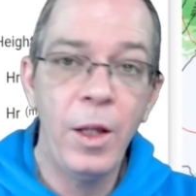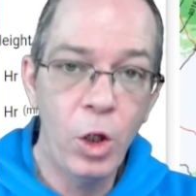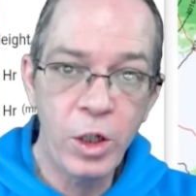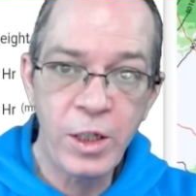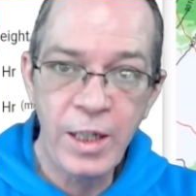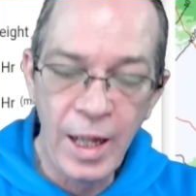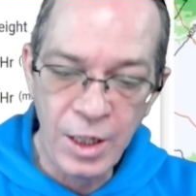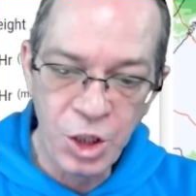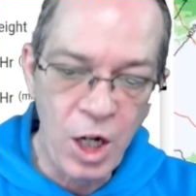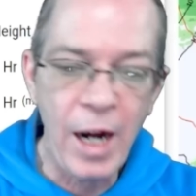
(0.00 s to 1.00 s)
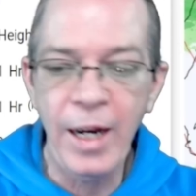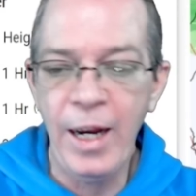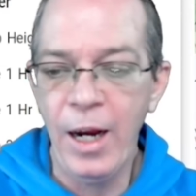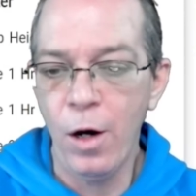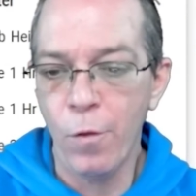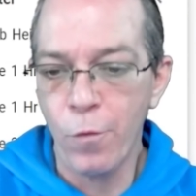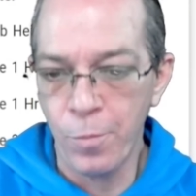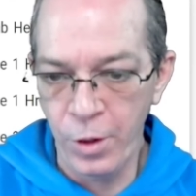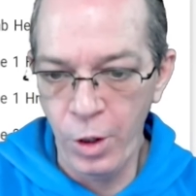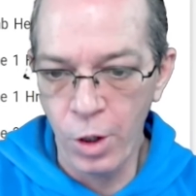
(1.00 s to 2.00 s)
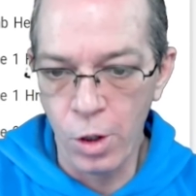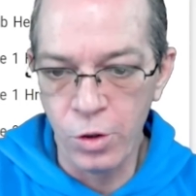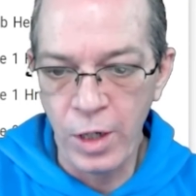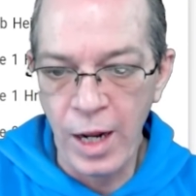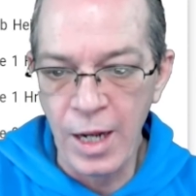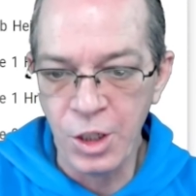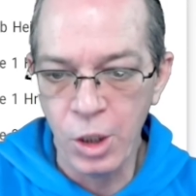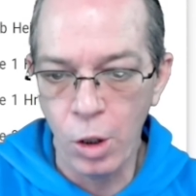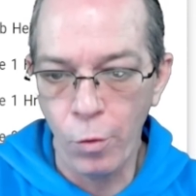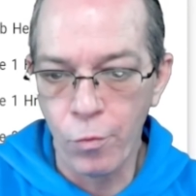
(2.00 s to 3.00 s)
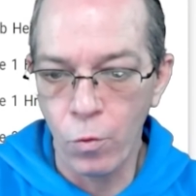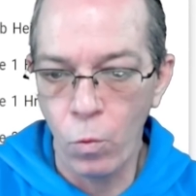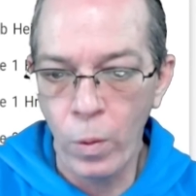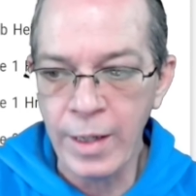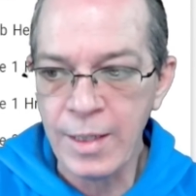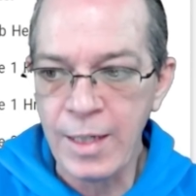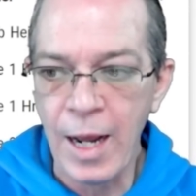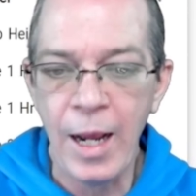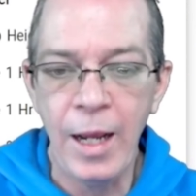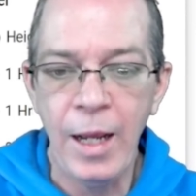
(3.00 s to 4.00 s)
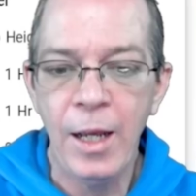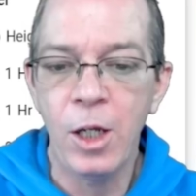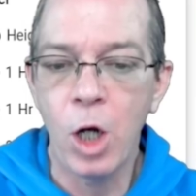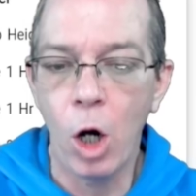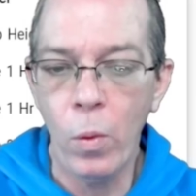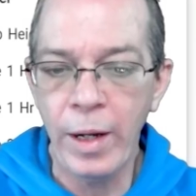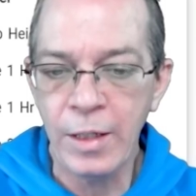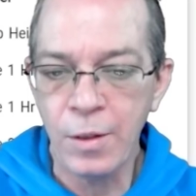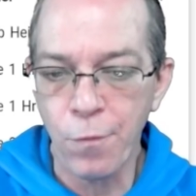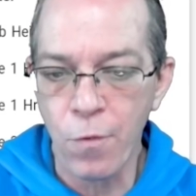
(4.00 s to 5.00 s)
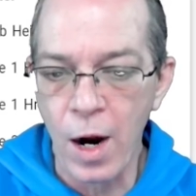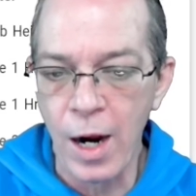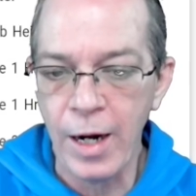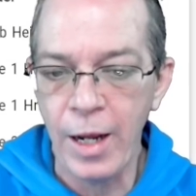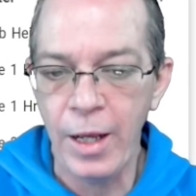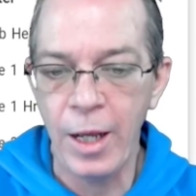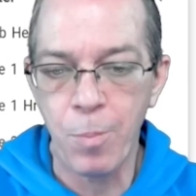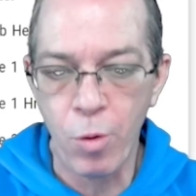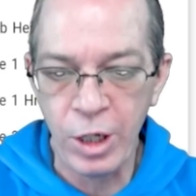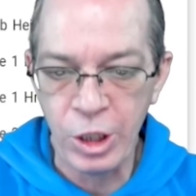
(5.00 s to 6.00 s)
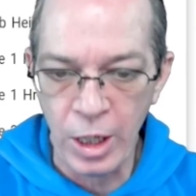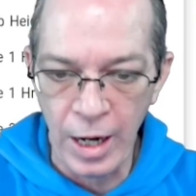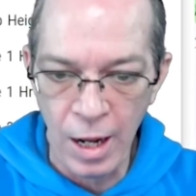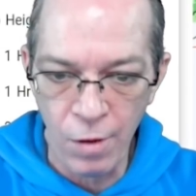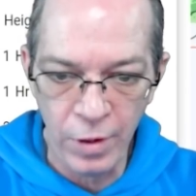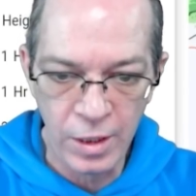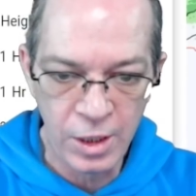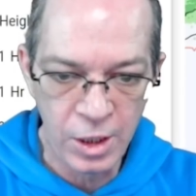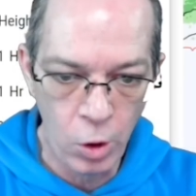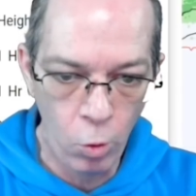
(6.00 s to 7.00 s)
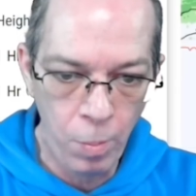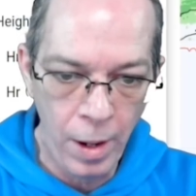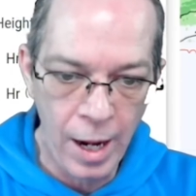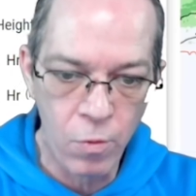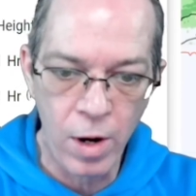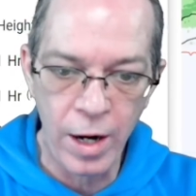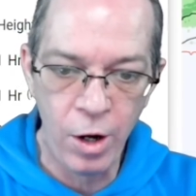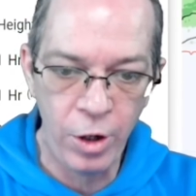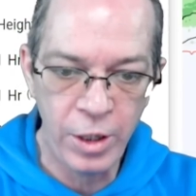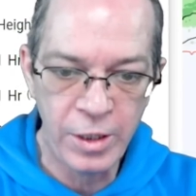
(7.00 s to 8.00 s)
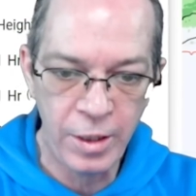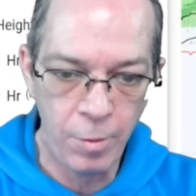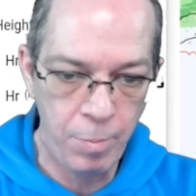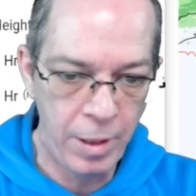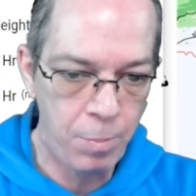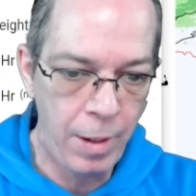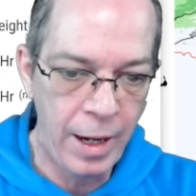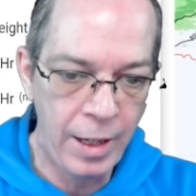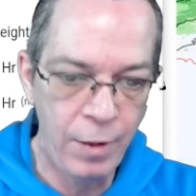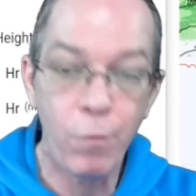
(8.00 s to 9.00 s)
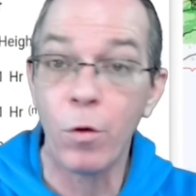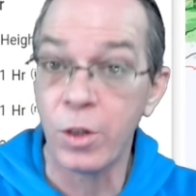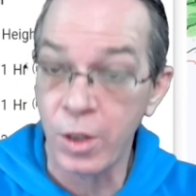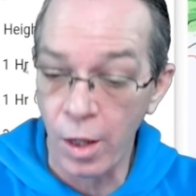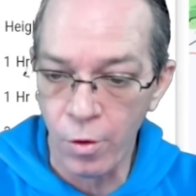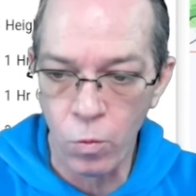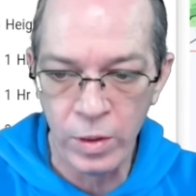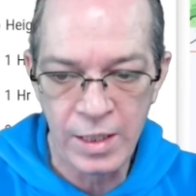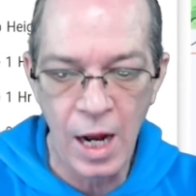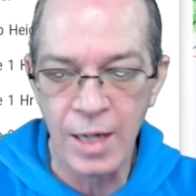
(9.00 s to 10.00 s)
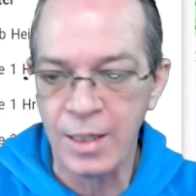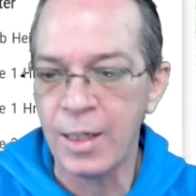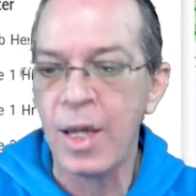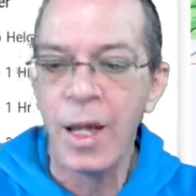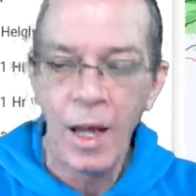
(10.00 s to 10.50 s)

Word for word: And you can see that shot here from the Euro. So as you go through Wednesday, go into Friday, it brings your heaviest snowpack right here. You can see the big banding for southern Wisconsin.